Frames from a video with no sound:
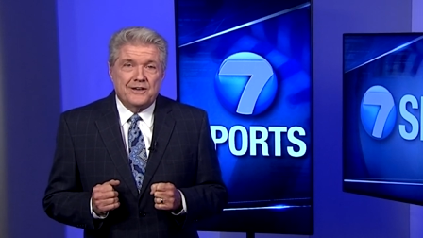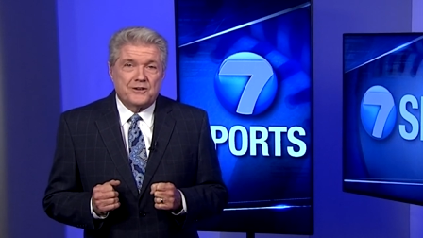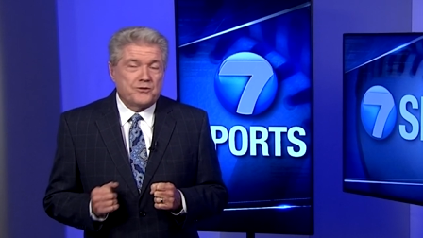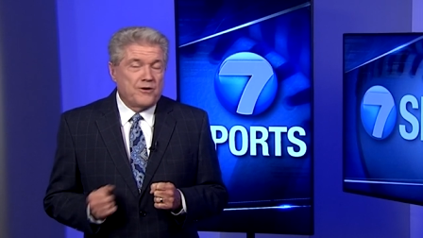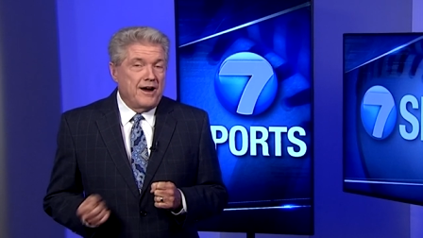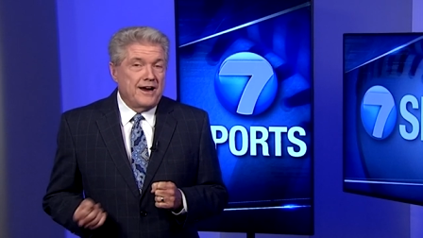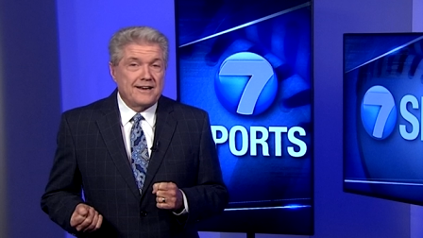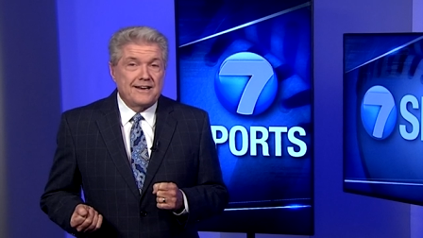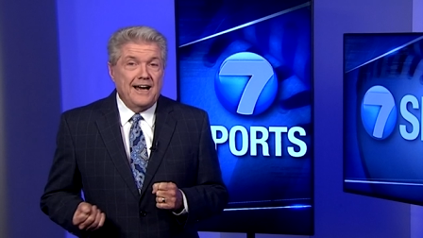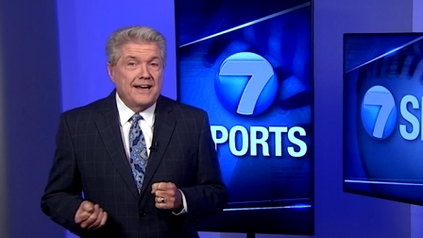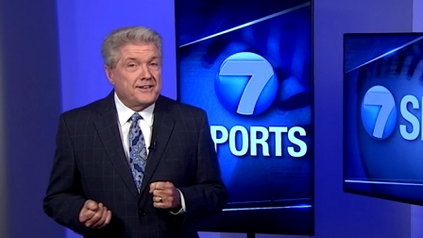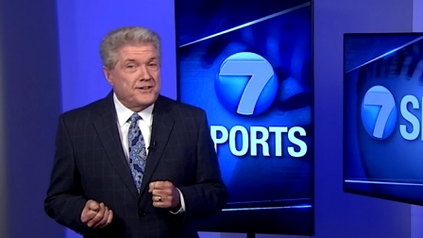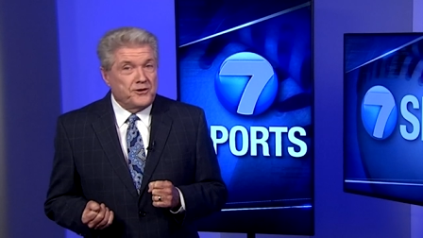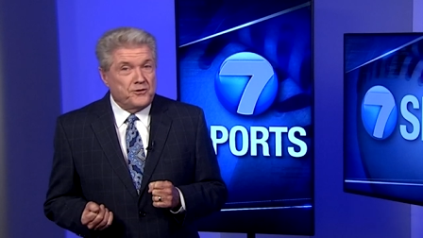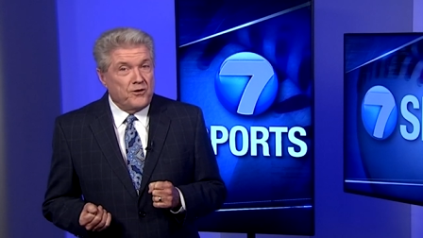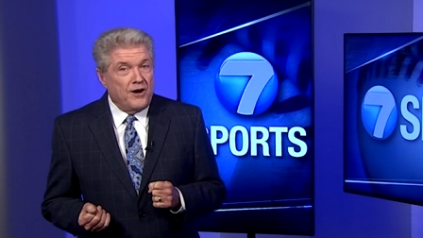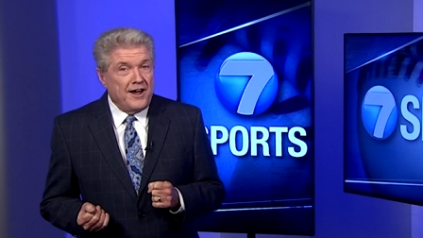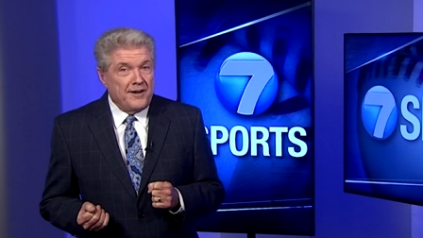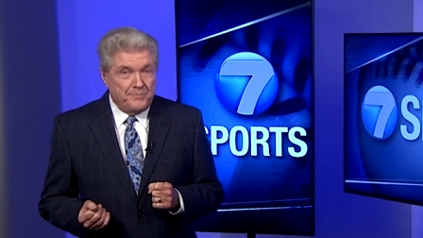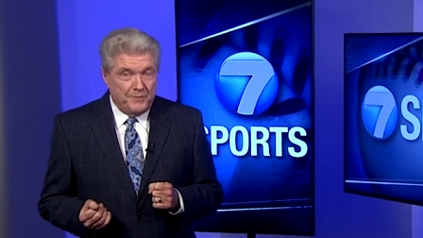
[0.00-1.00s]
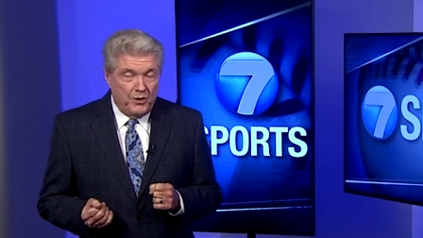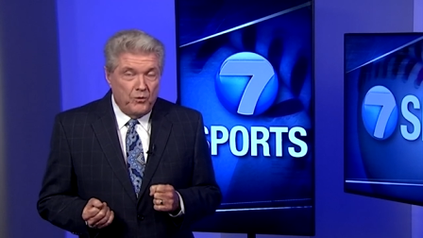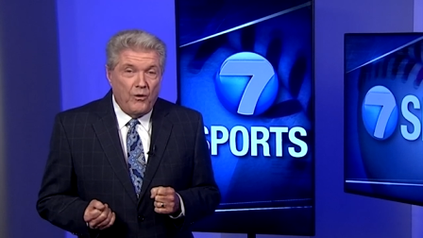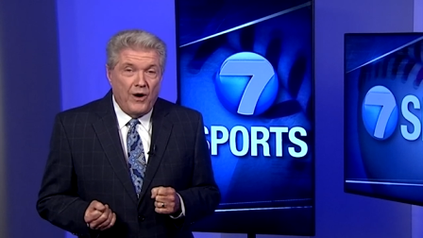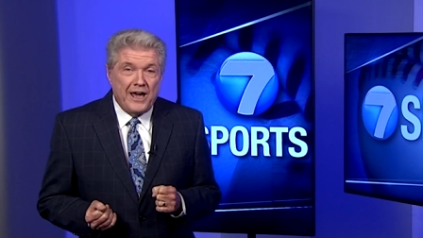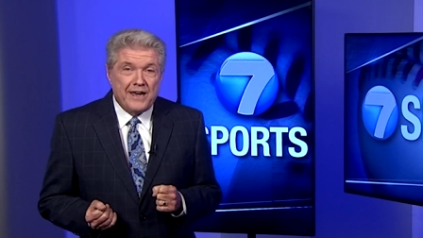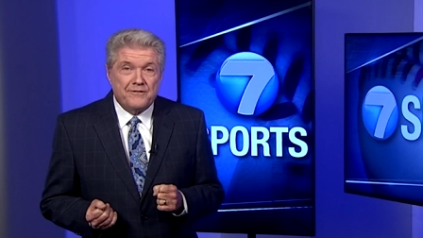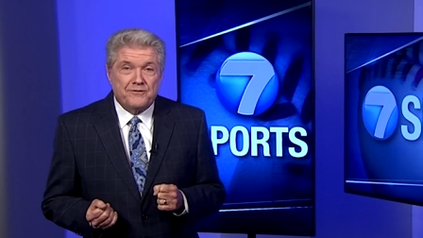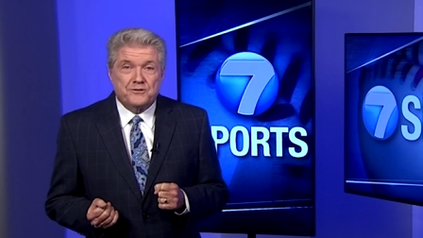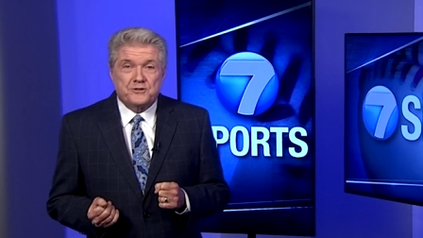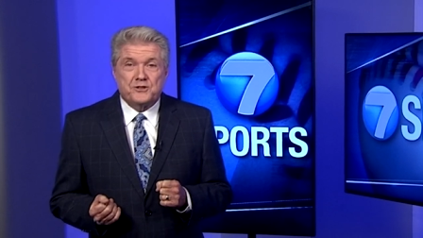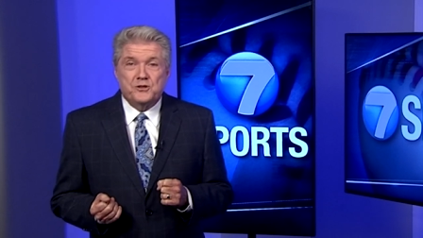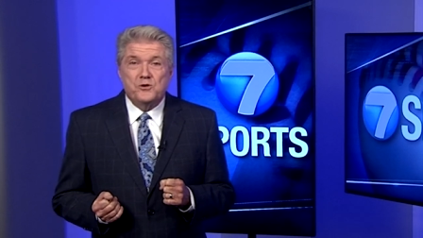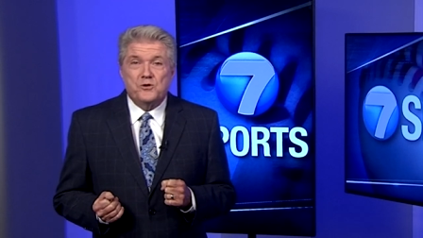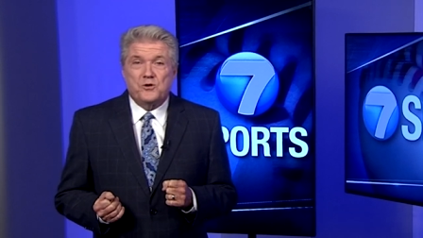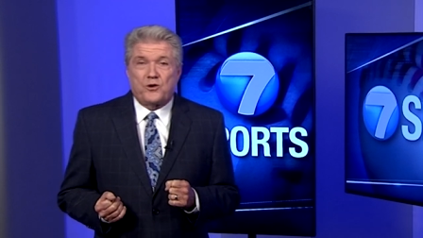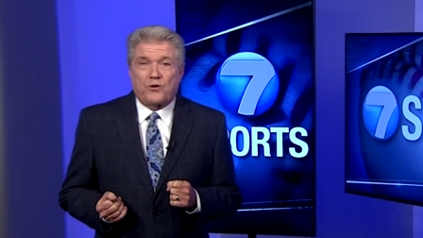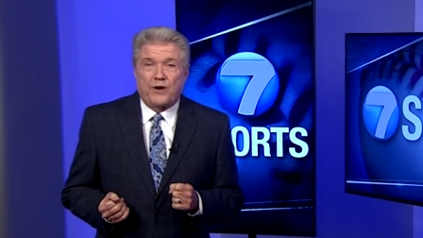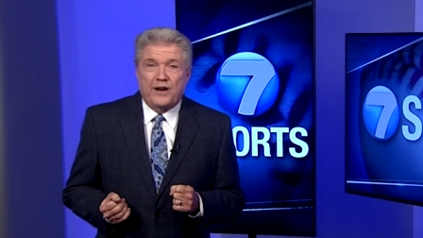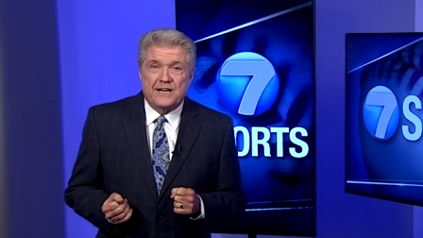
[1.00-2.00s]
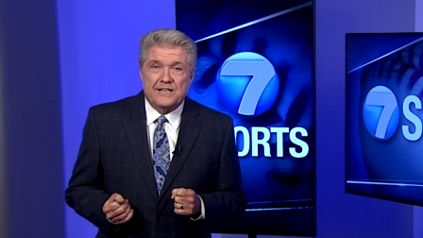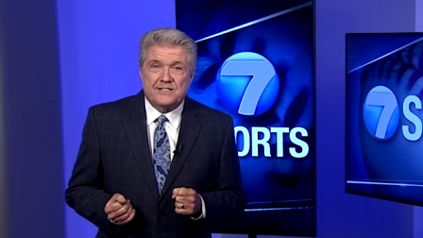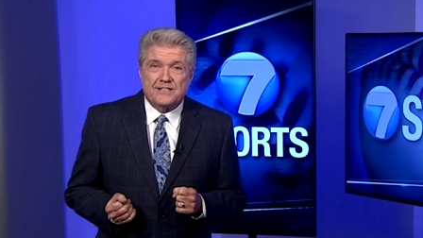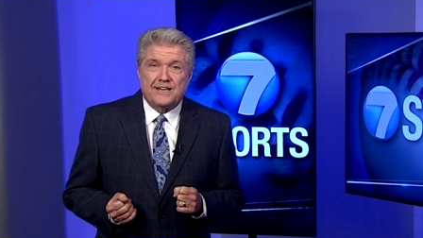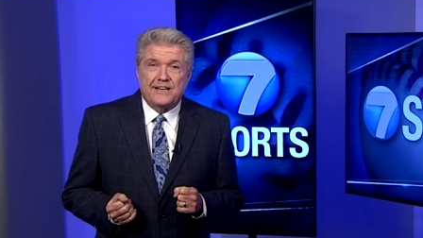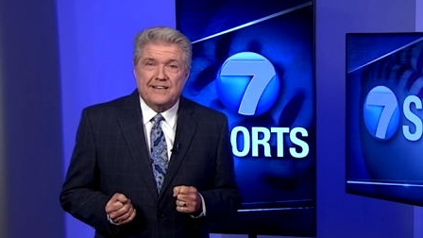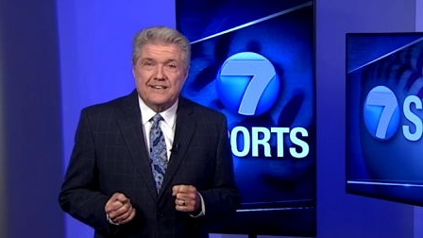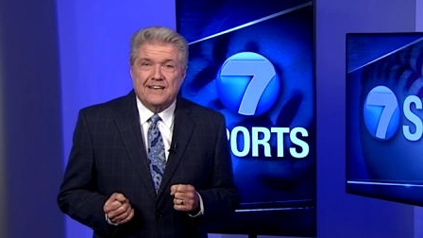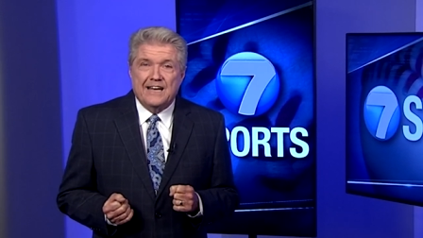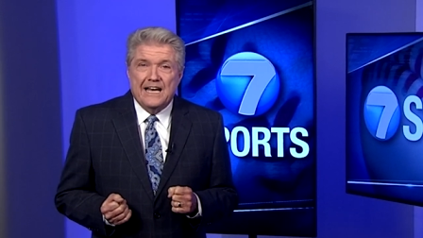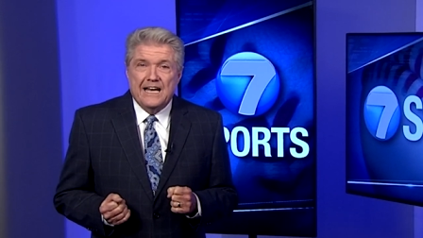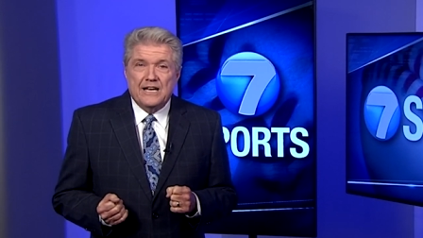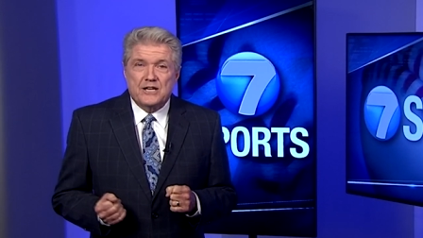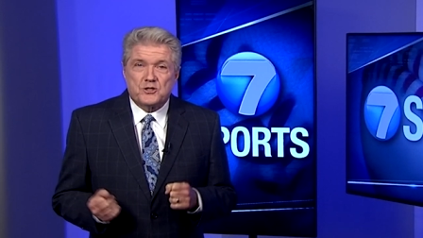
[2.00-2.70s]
trying not to drive my wife too crazy and